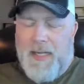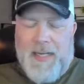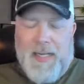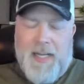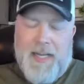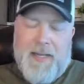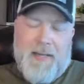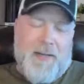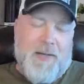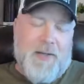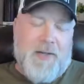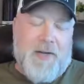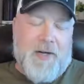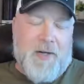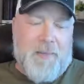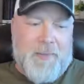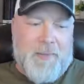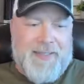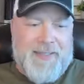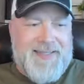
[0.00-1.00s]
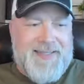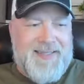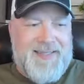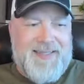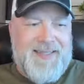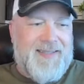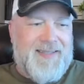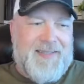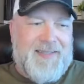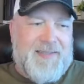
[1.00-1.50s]
and look at our prisons.
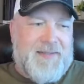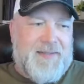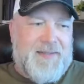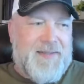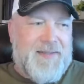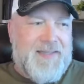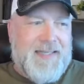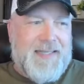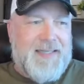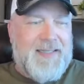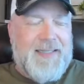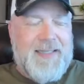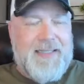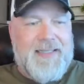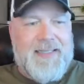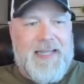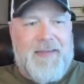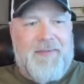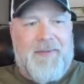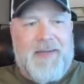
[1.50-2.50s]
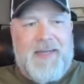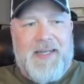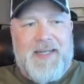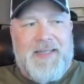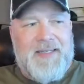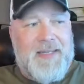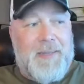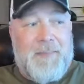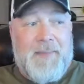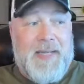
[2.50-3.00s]
It's 60, 70,
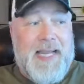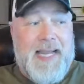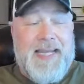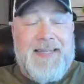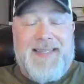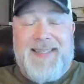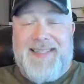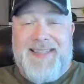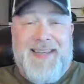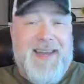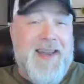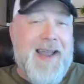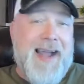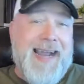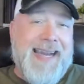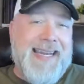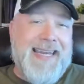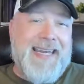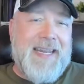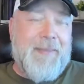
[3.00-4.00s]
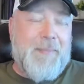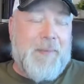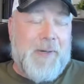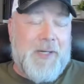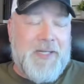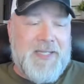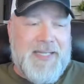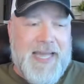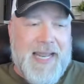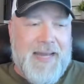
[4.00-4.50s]
some cases
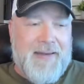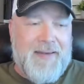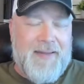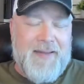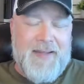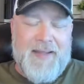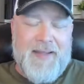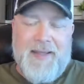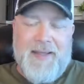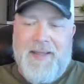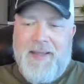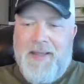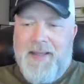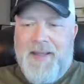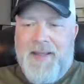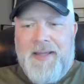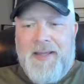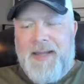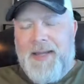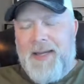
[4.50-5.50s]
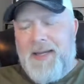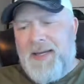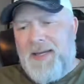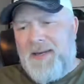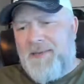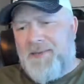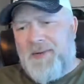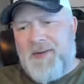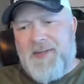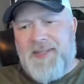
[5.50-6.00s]
90%
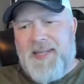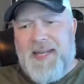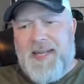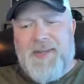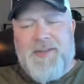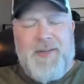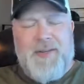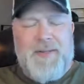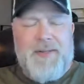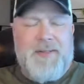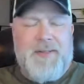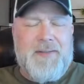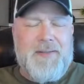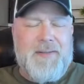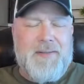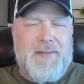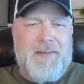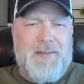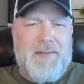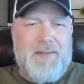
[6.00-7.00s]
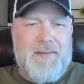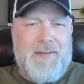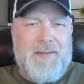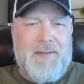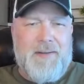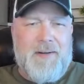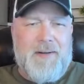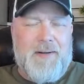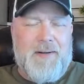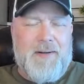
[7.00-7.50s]
First Nations
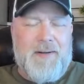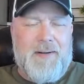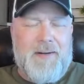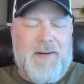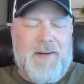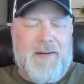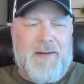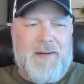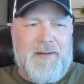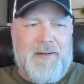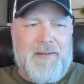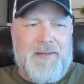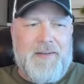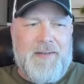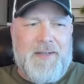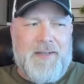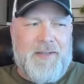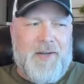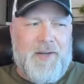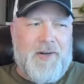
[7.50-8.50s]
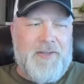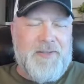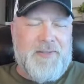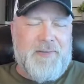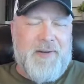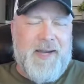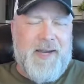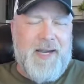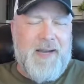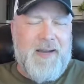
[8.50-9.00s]
are
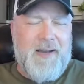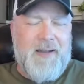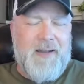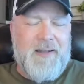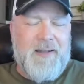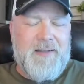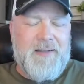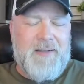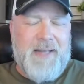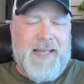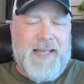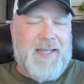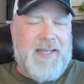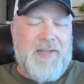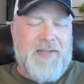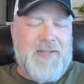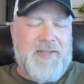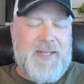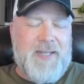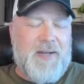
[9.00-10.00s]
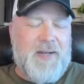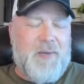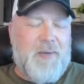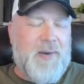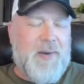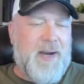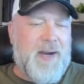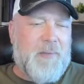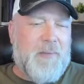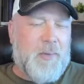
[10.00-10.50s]
incarcerated. Like, just
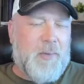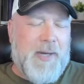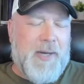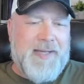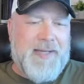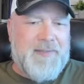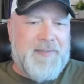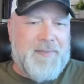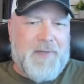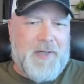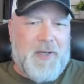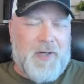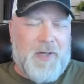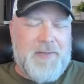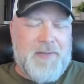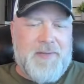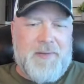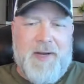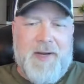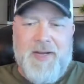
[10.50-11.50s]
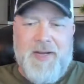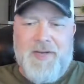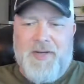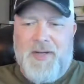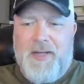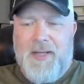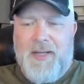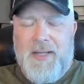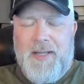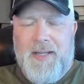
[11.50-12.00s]
incredible rates of incarceration.
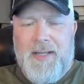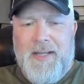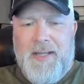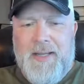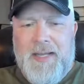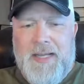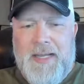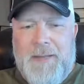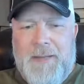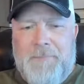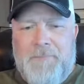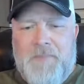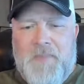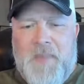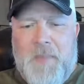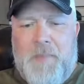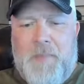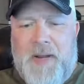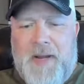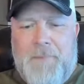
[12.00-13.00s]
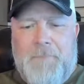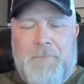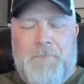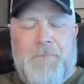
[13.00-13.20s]
But